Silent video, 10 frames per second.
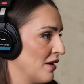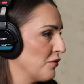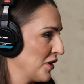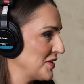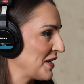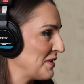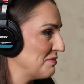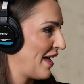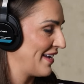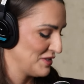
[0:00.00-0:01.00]
have worked in
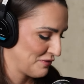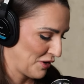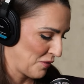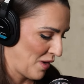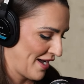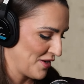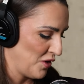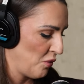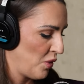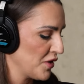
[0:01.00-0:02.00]
compliance for a
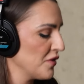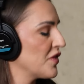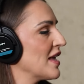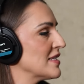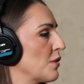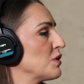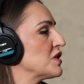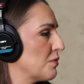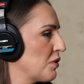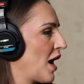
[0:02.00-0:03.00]
while. What are things that
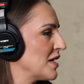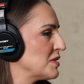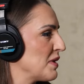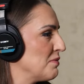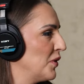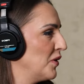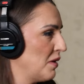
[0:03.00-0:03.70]
would surprise people